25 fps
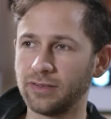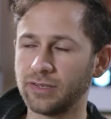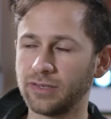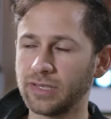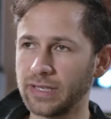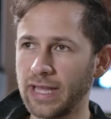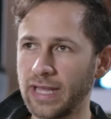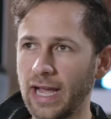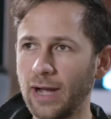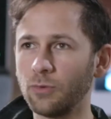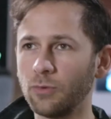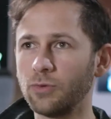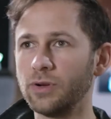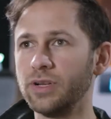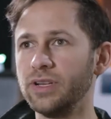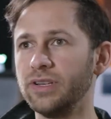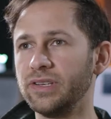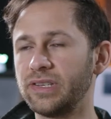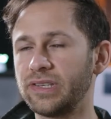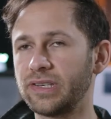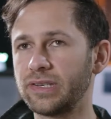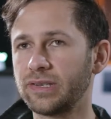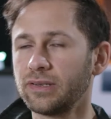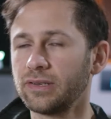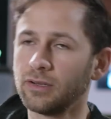So that
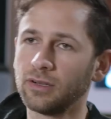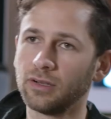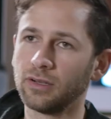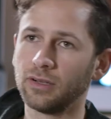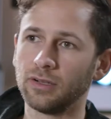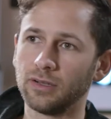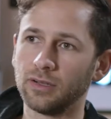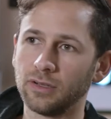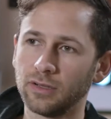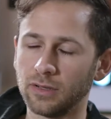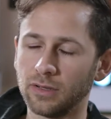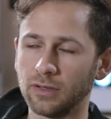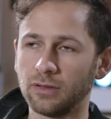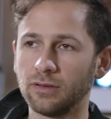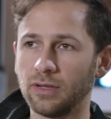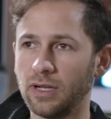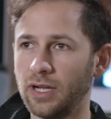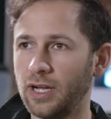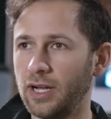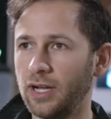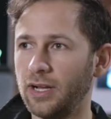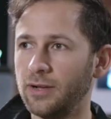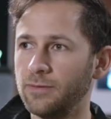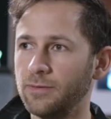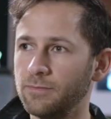was
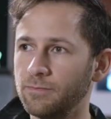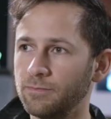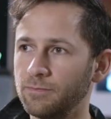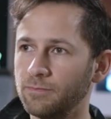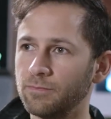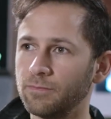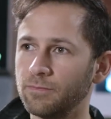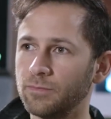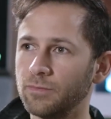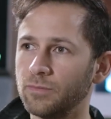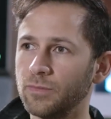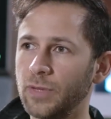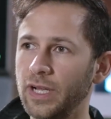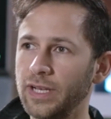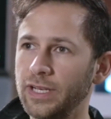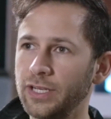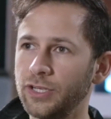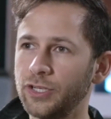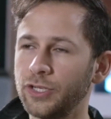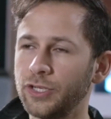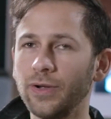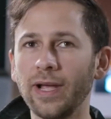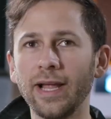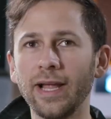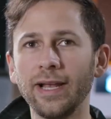an
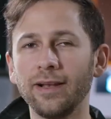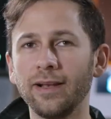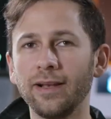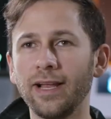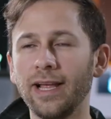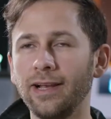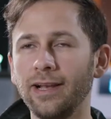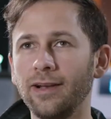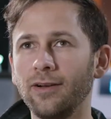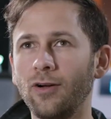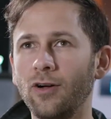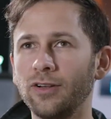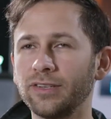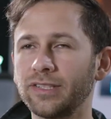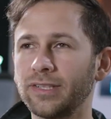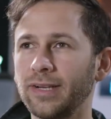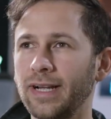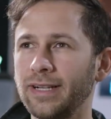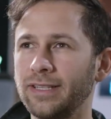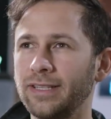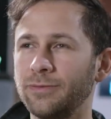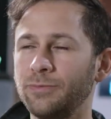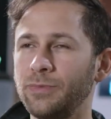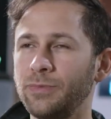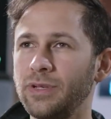issue. And it also
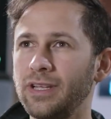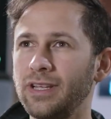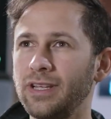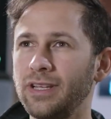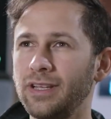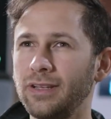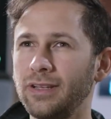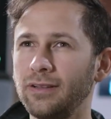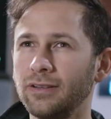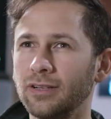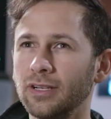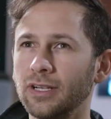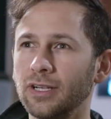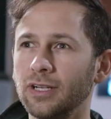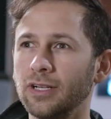had to be